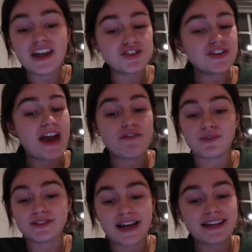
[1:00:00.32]
But literally
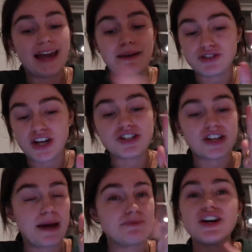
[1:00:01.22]
everyone's like, game changer,
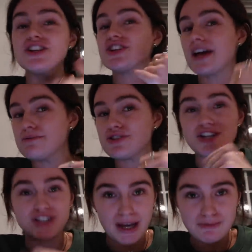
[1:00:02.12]
game changer, game
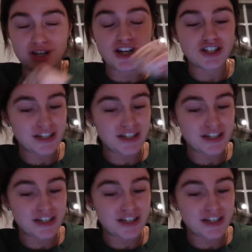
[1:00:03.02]
changer, game changer,